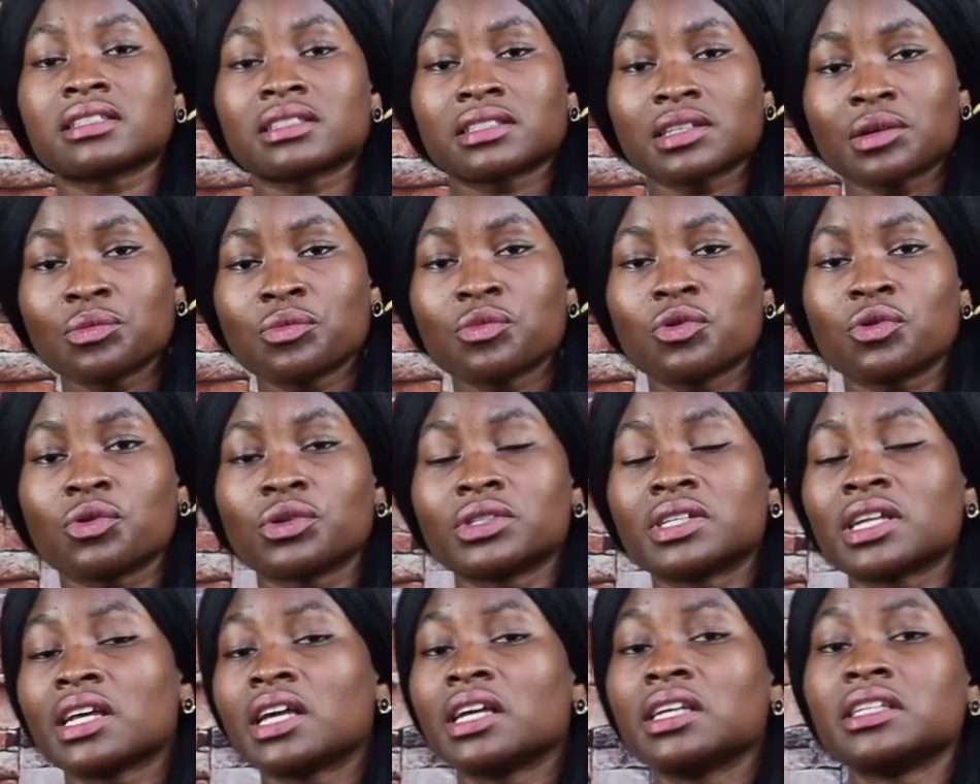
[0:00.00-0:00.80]

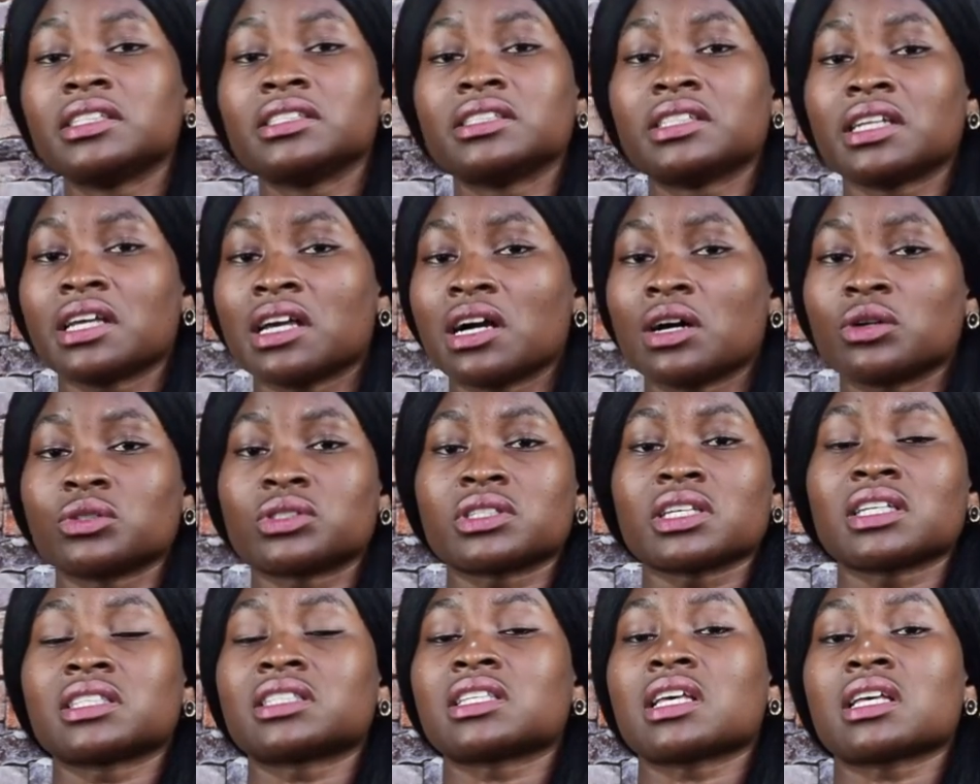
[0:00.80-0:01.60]
semo day in day
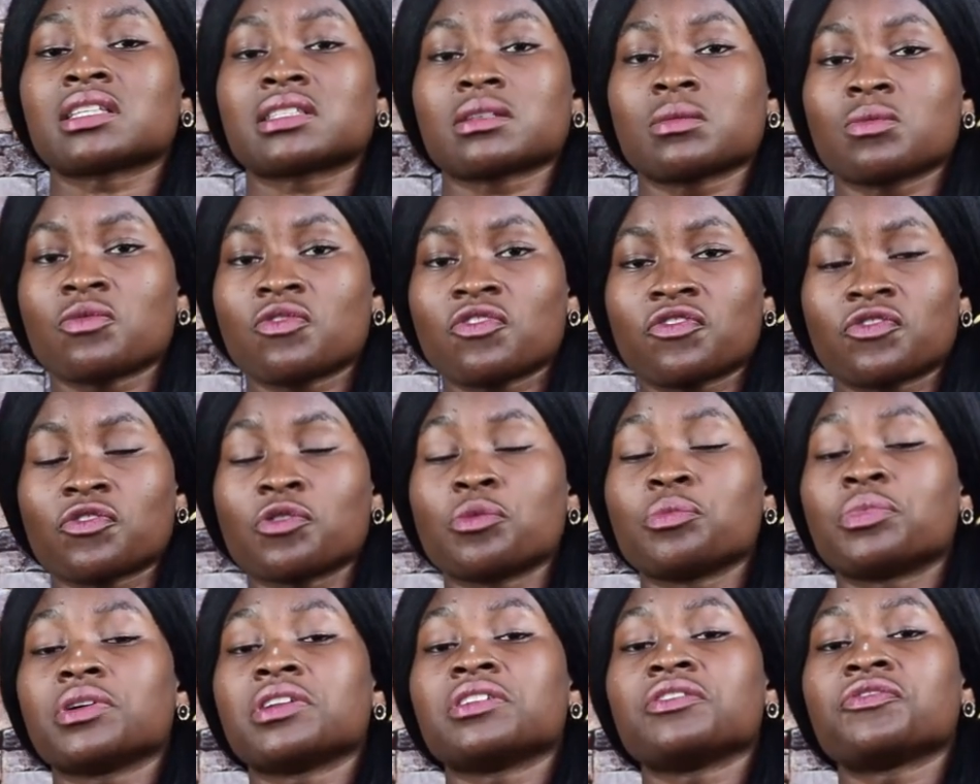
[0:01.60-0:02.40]
out at some food
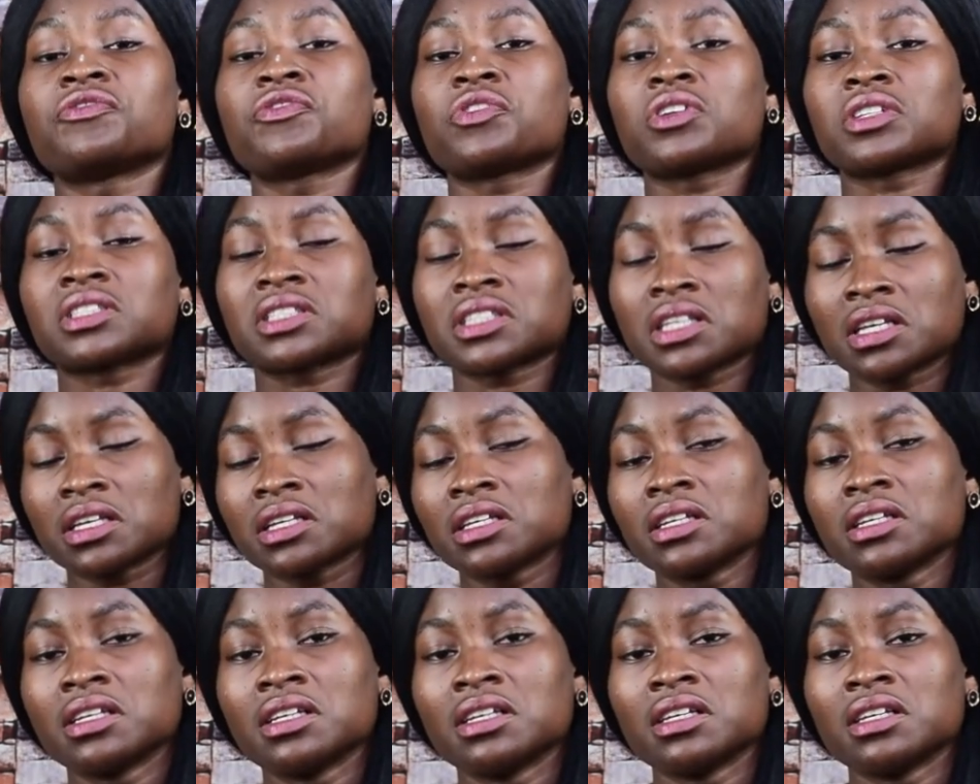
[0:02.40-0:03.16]
from Penny for say,